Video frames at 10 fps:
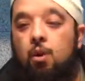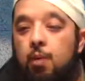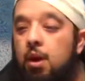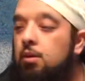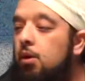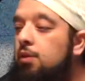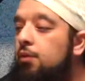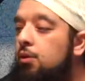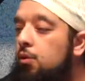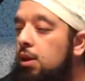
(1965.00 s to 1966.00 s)
They're being
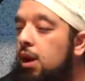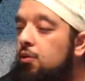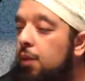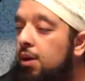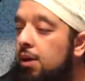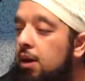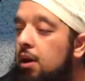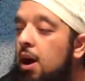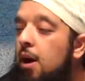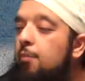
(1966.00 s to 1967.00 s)
ungrateful to Allah subhanahu wa
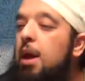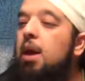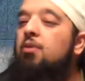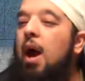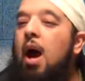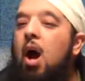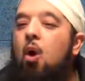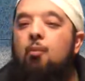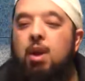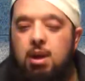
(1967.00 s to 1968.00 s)
ta'ala. Because
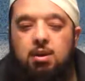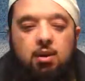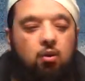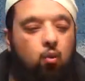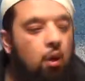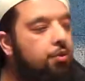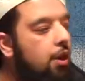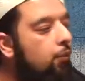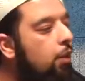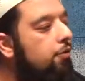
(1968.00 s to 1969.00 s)
how many, and this is one
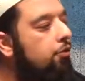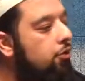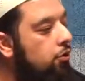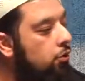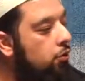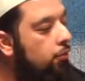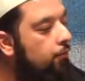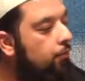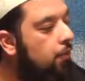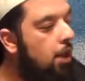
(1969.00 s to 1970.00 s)
thing brothers should do,
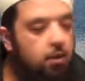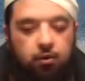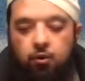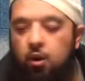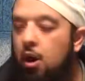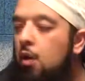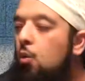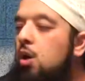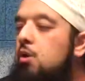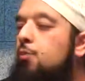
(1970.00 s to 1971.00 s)
and this is
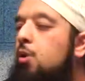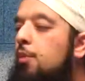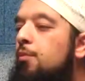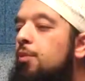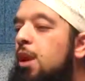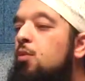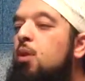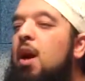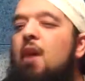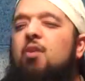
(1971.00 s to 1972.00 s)
one of the problems
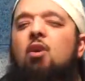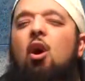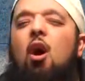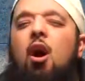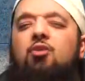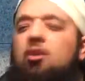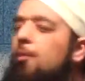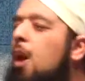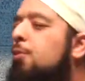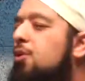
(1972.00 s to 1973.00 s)
that we have an
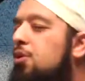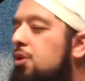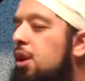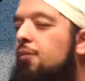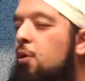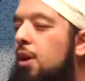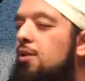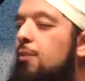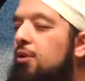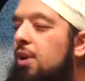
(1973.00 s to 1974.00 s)
awesome opportunity for
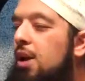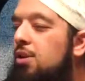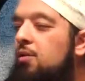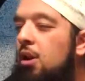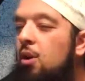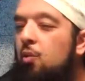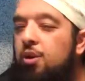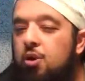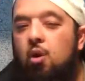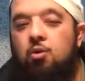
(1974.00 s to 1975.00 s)
in the masajids,
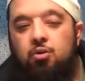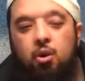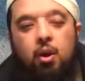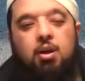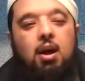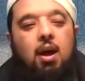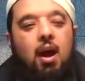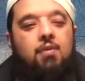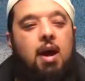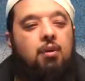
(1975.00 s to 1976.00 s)
we don't do
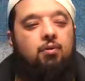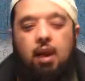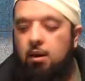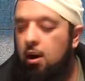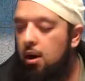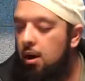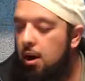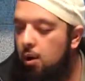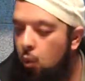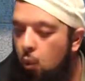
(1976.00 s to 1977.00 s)
it. And that is
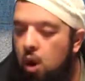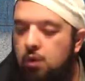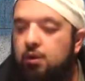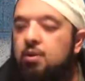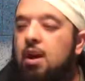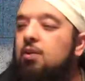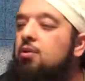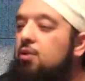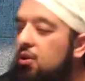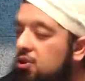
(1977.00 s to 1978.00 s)
that one of the
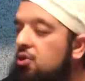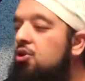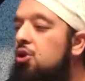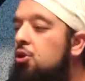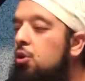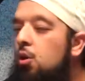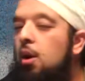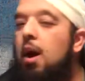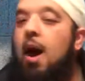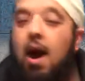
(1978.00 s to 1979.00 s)
things sisters should
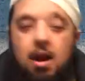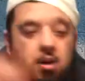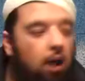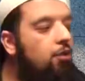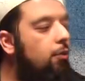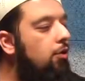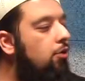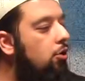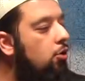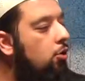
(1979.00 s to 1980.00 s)
do and
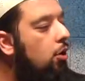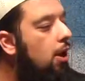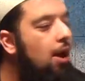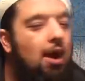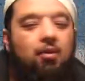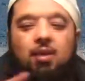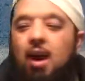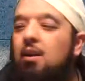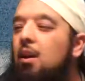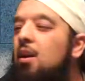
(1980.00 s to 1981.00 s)
husbands should do is
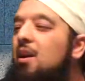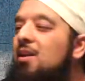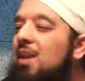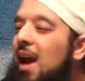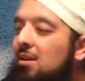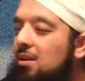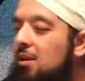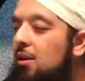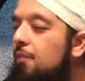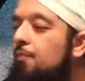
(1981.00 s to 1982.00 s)
that let
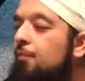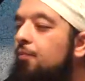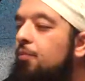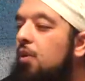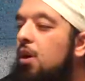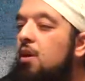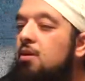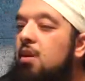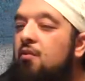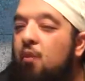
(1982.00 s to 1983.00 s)

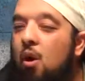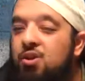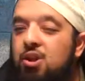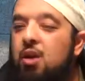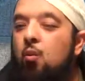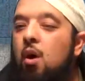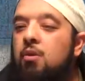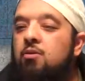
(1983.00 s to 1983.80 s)
the fortunate